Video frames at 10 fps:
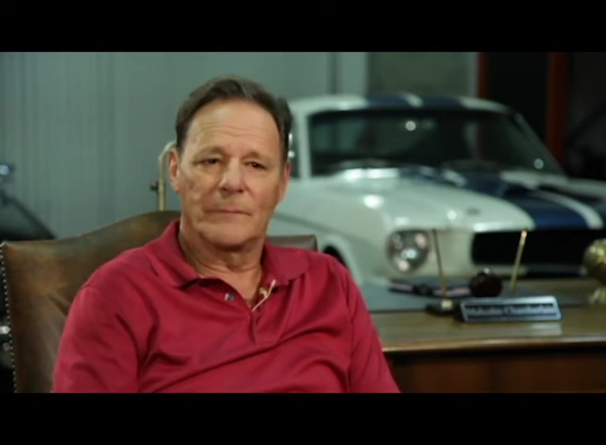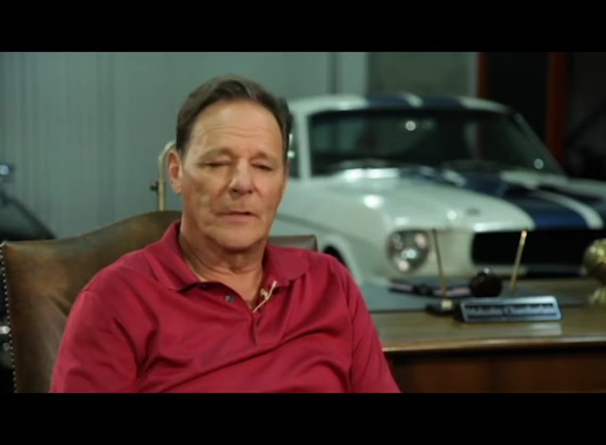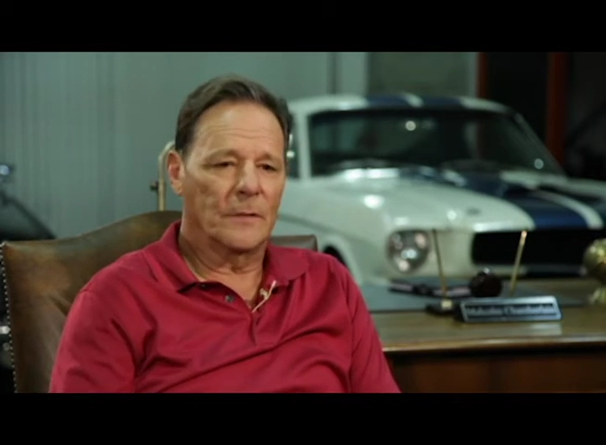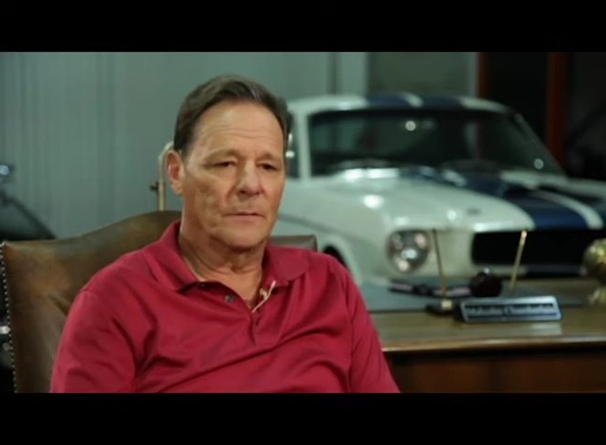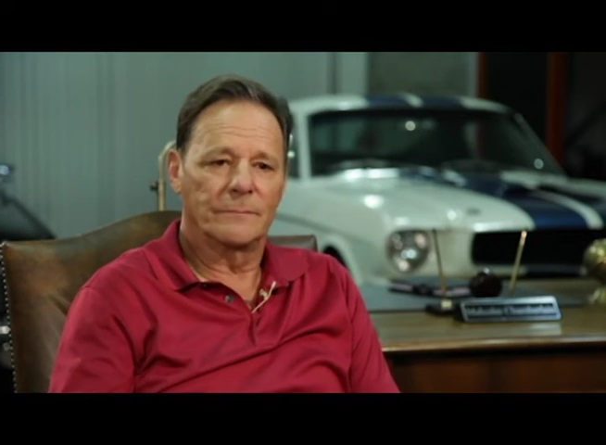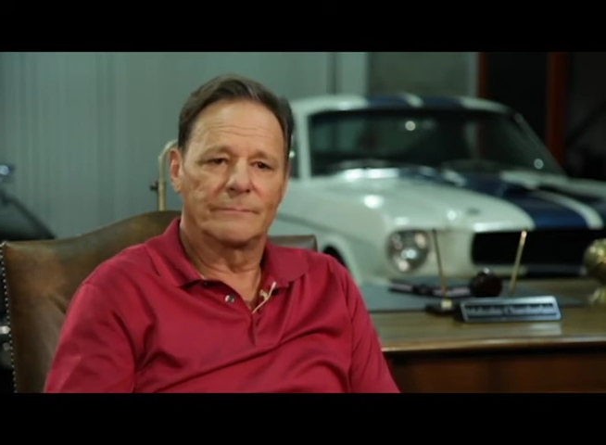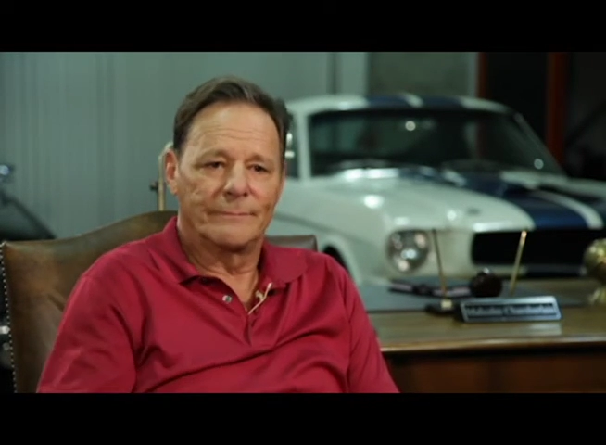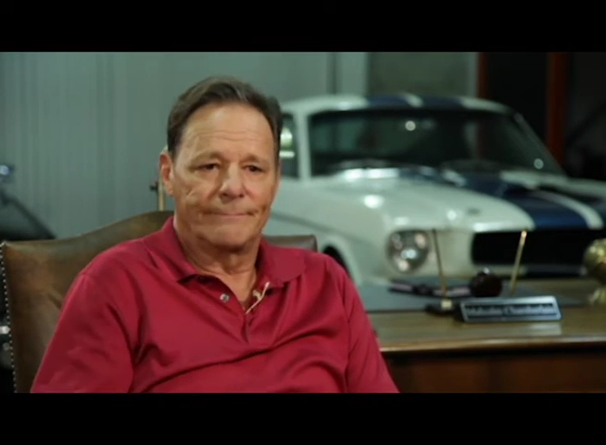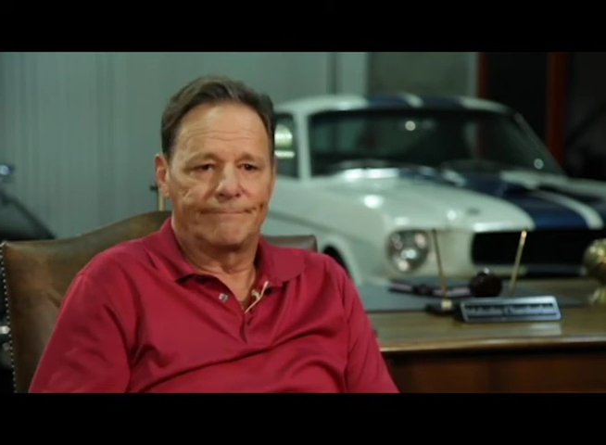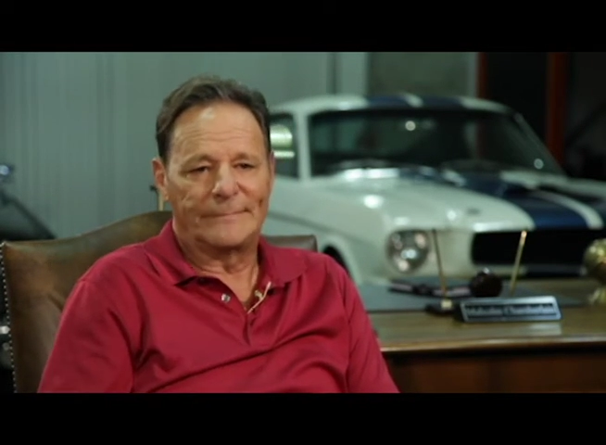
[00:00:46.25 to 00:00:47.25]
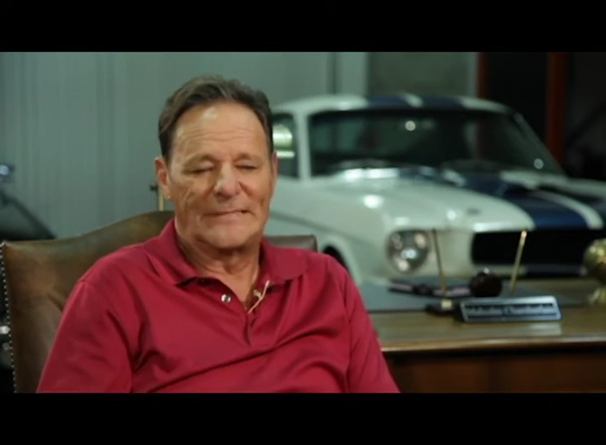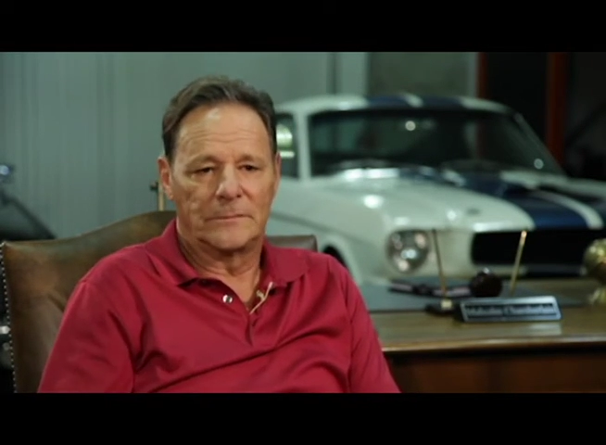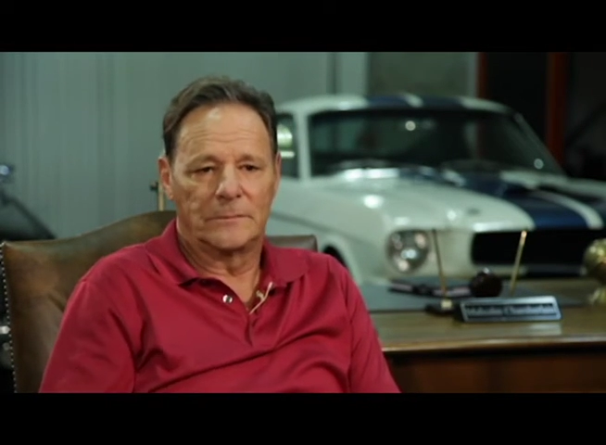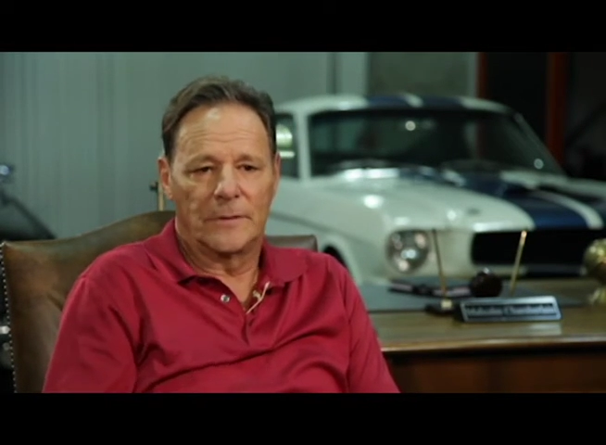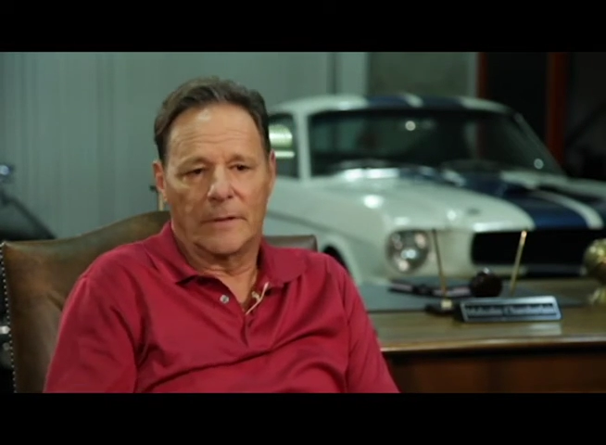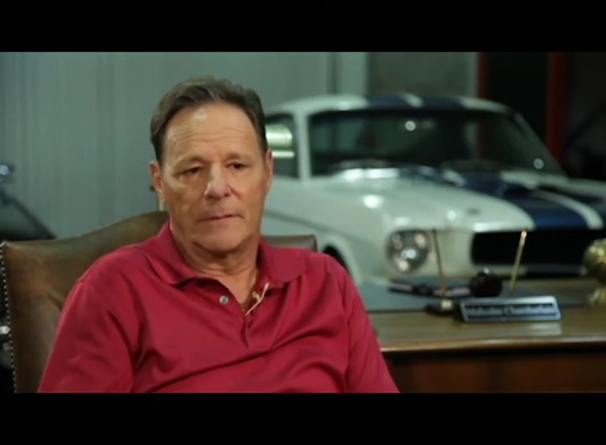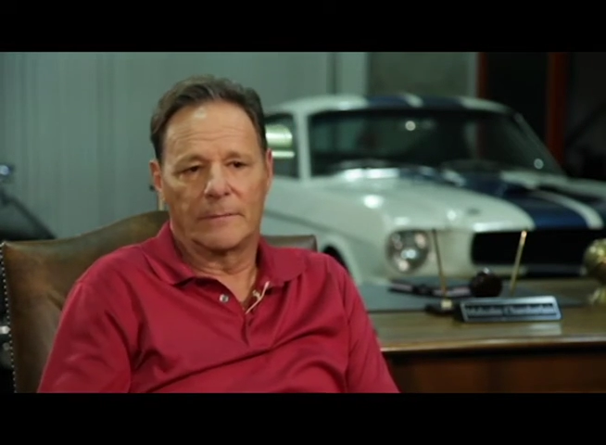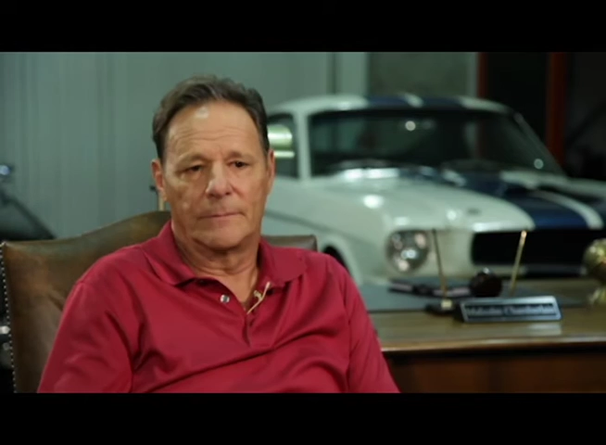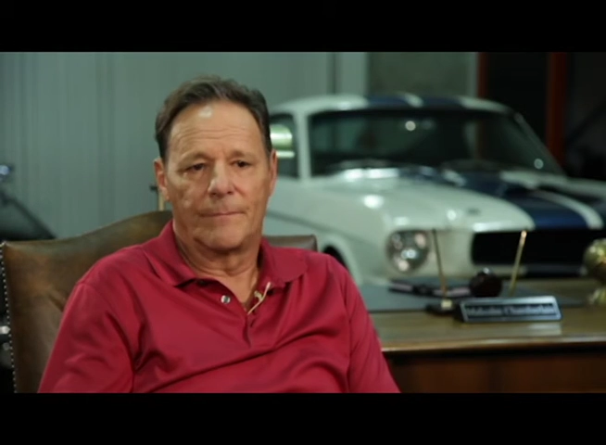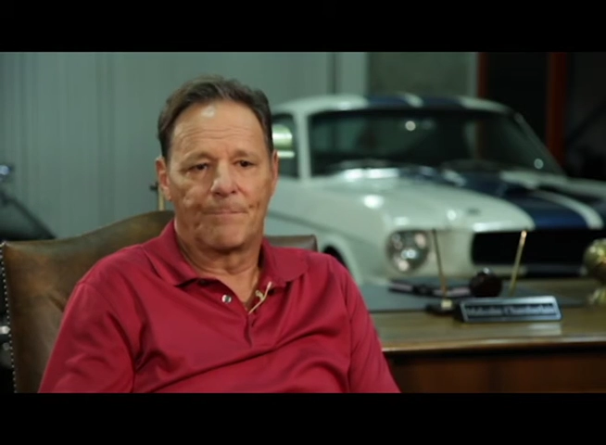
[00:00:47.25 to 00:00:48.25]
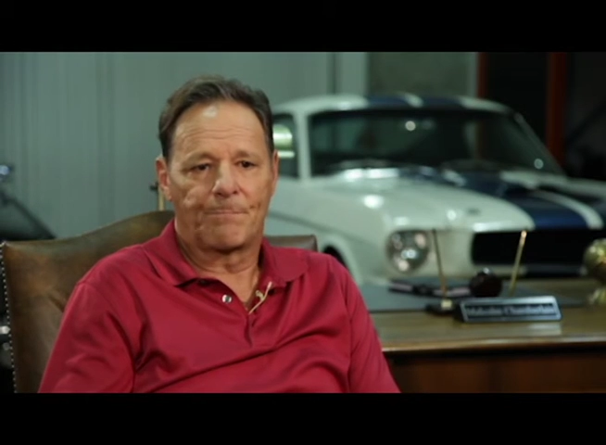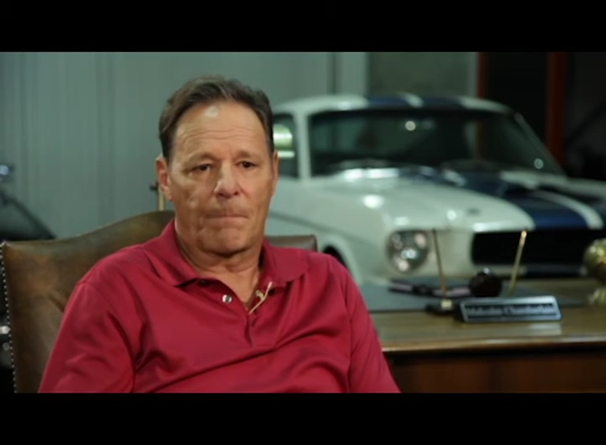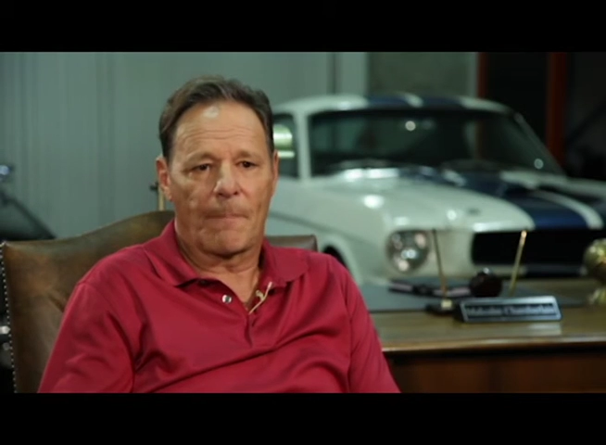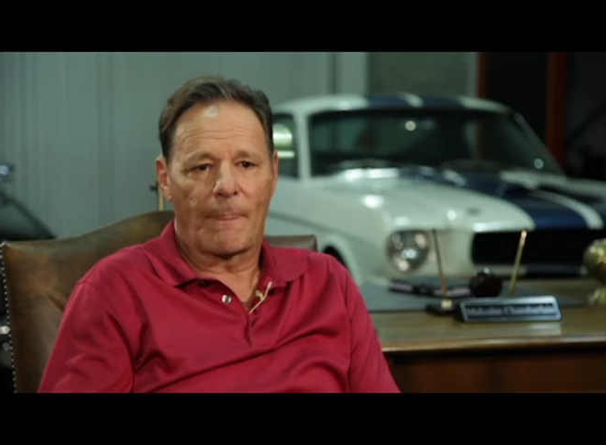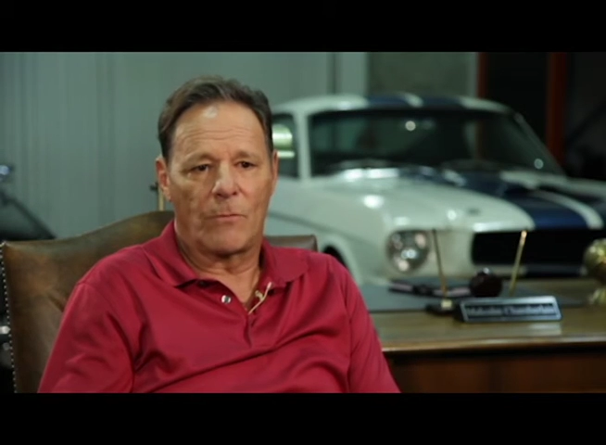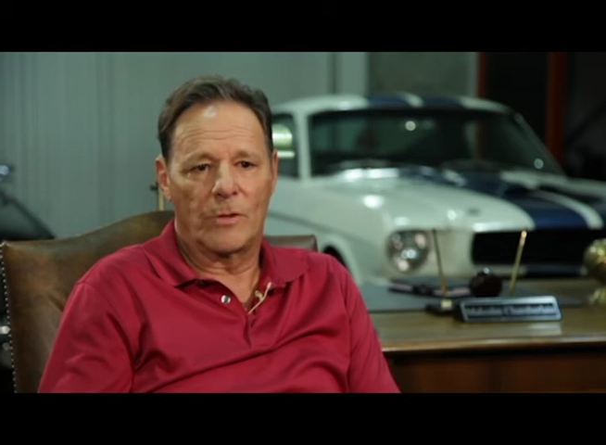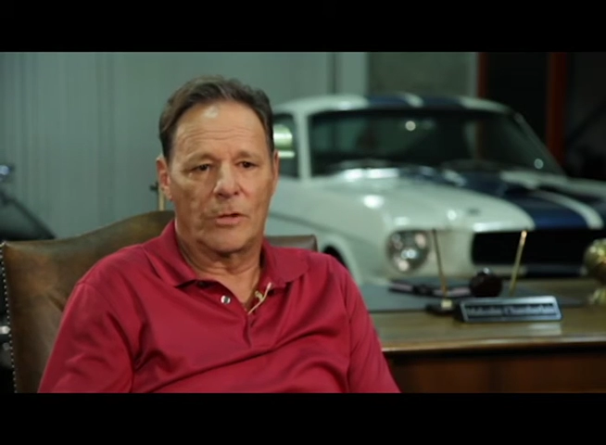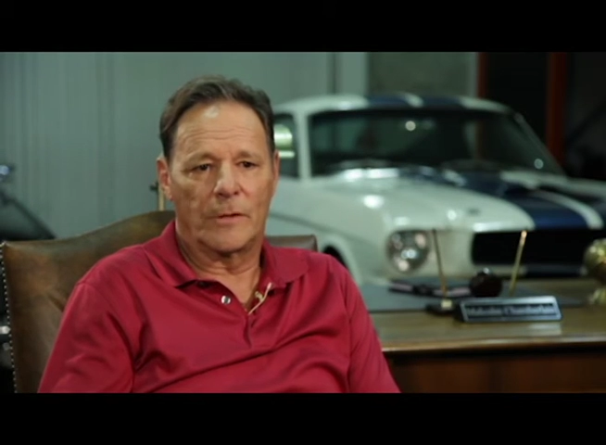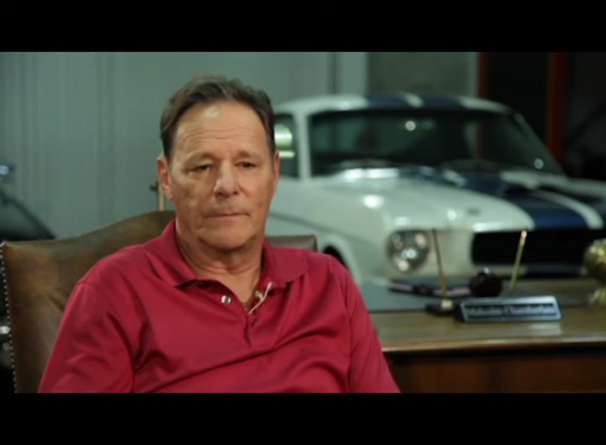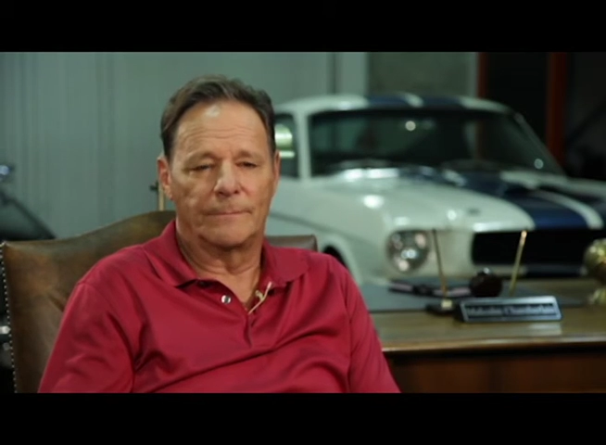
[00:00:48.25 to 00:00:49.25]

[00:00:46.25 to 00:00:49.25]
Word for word: you know. Yeah, really good.